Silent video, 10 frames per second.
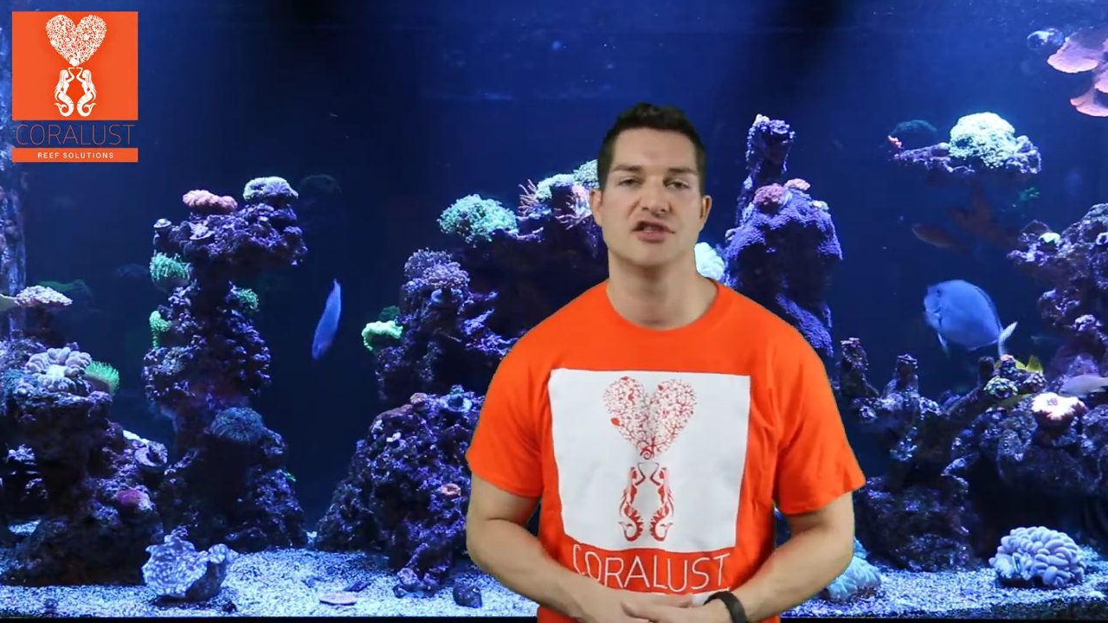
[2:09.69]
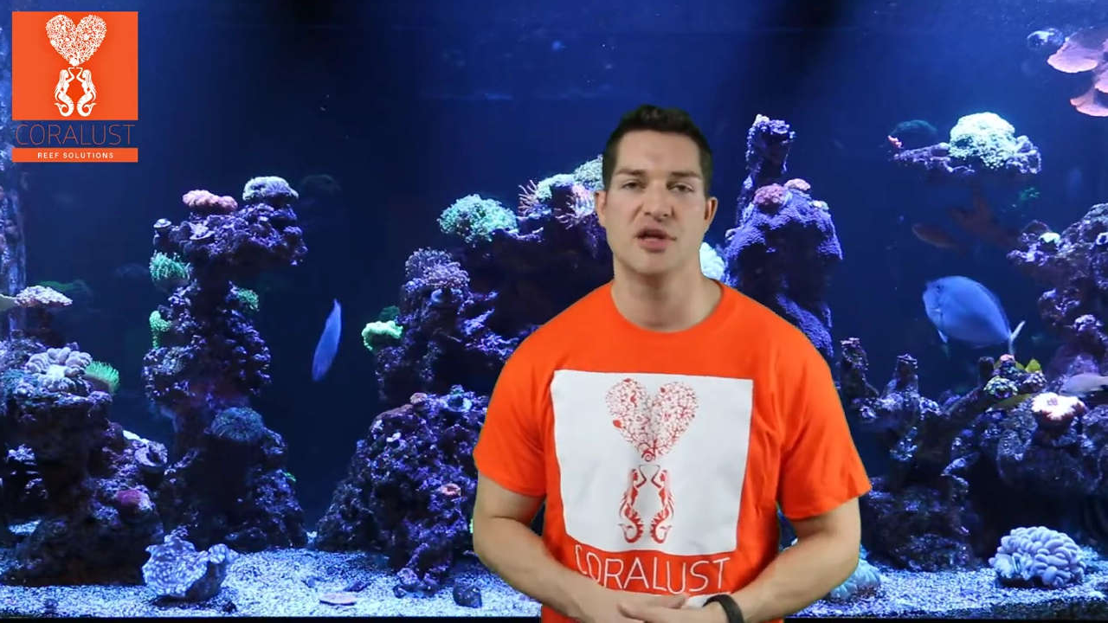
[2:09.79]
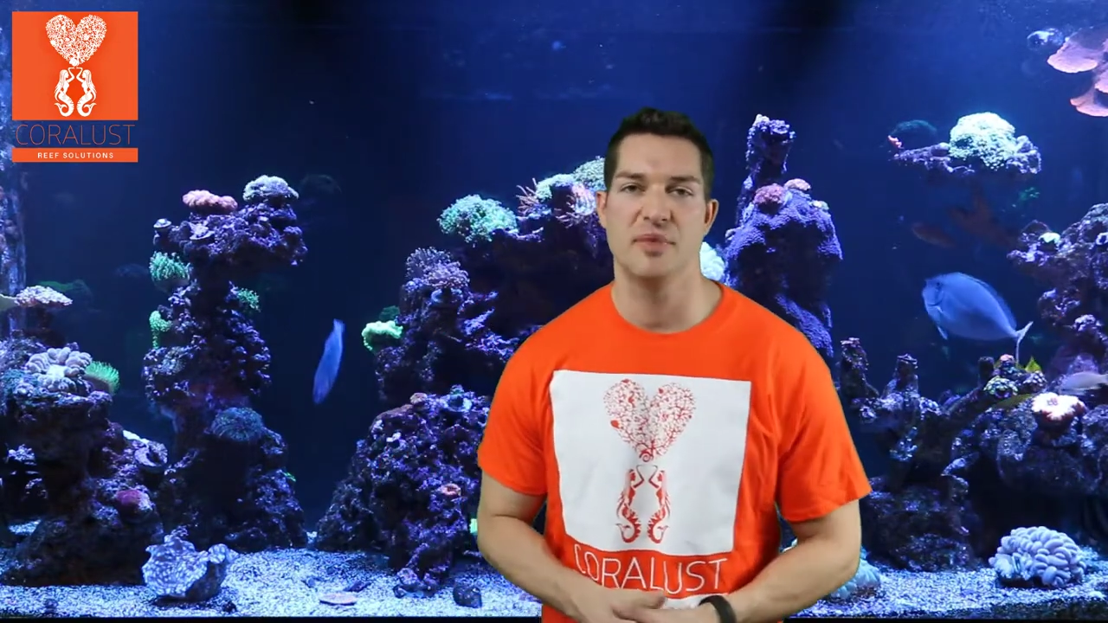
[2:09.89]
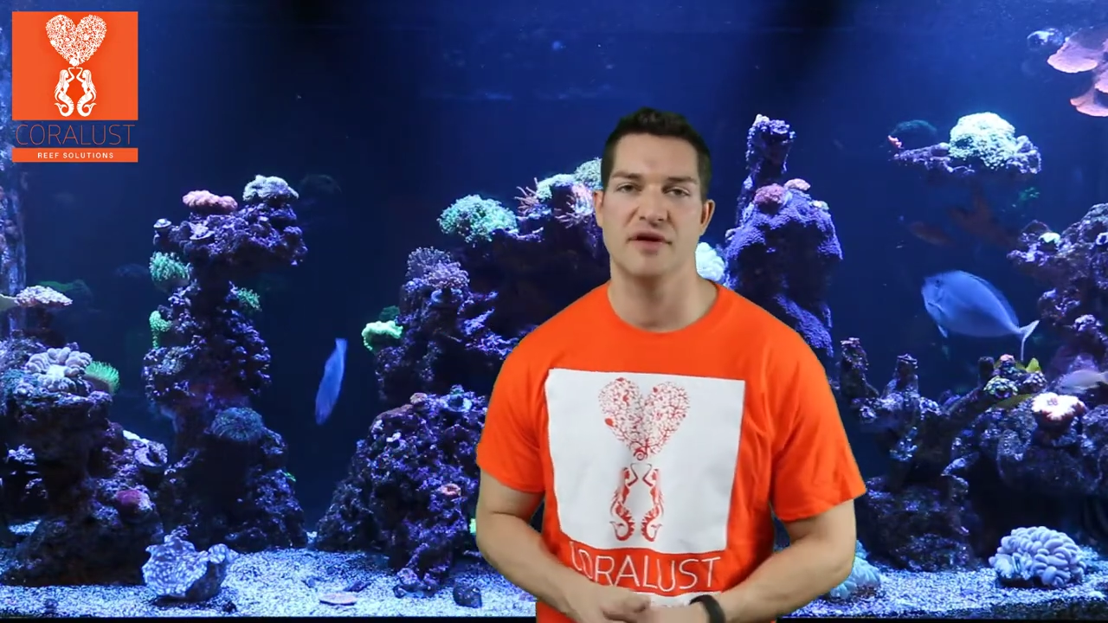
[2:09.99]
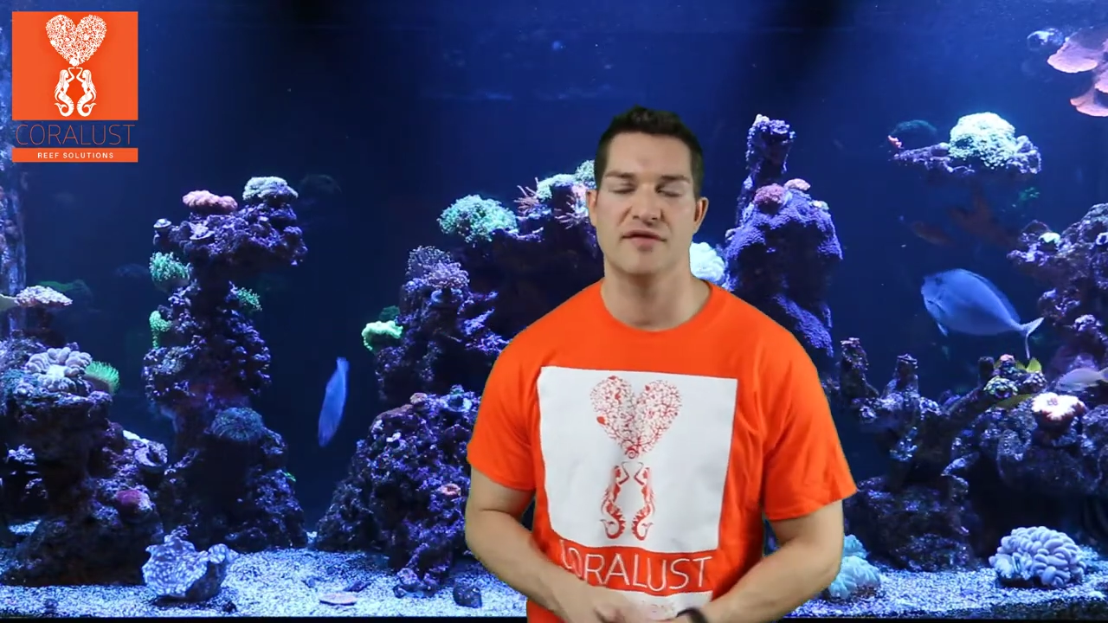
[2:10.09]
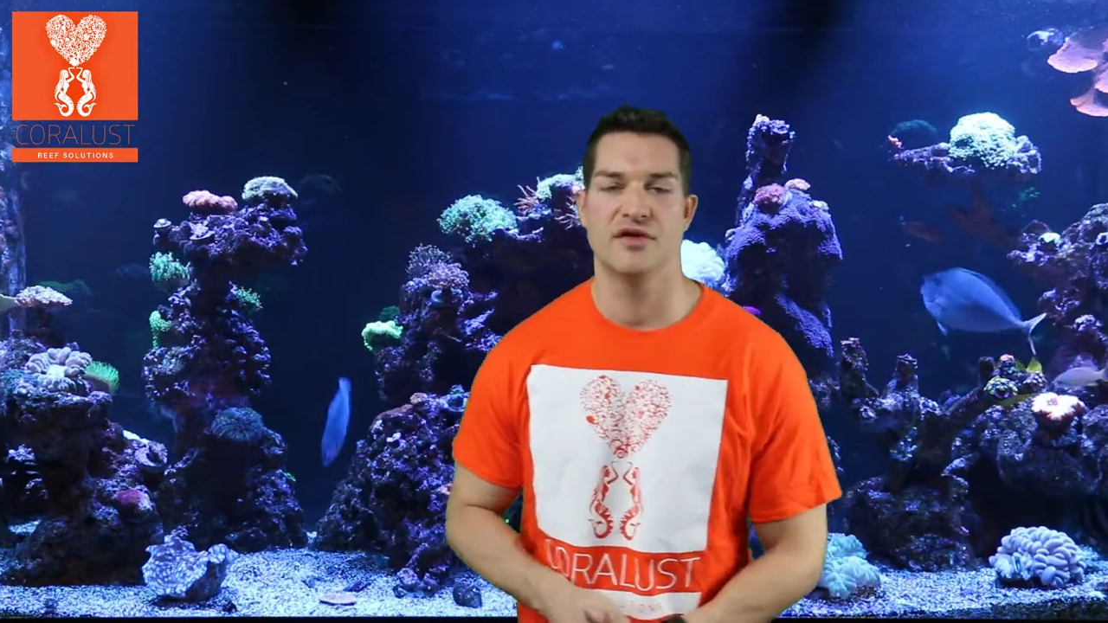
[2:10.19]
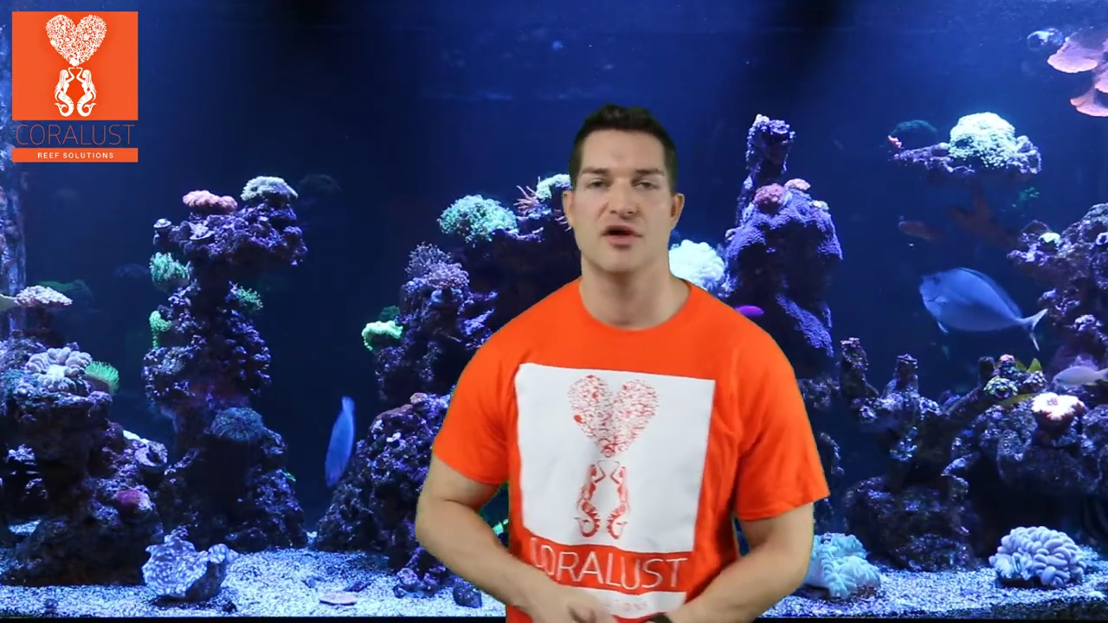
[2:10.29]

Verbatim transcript: shipping for